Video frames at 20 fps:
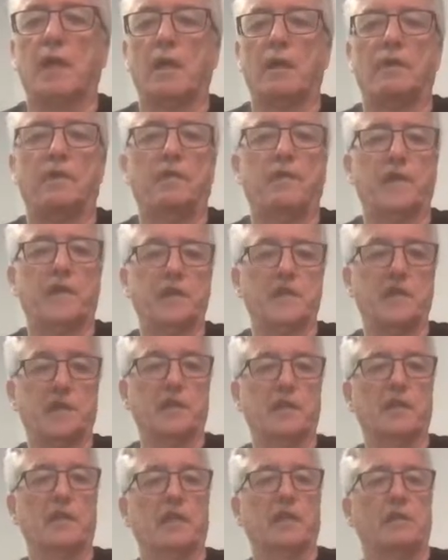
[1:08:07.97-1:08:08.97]

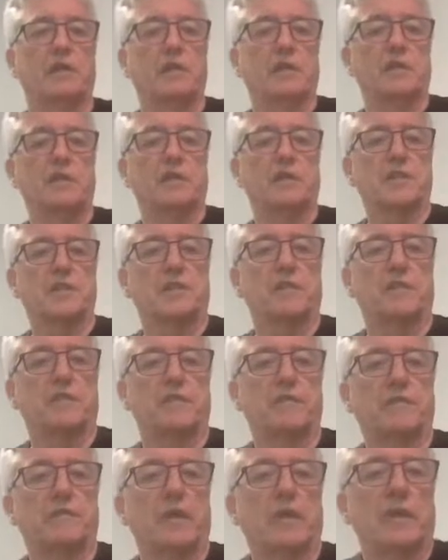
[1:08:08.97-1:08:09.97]
physically hurt yourself,
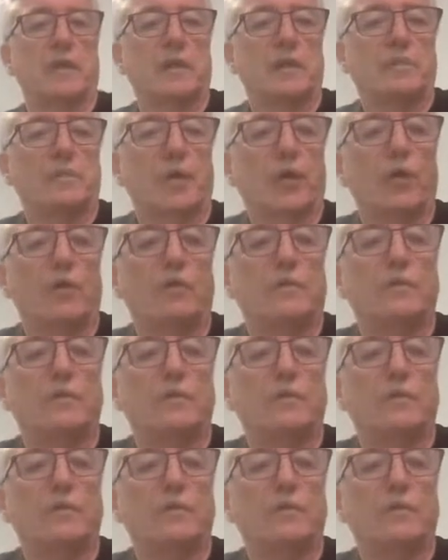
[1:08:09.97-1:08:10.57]
Paul.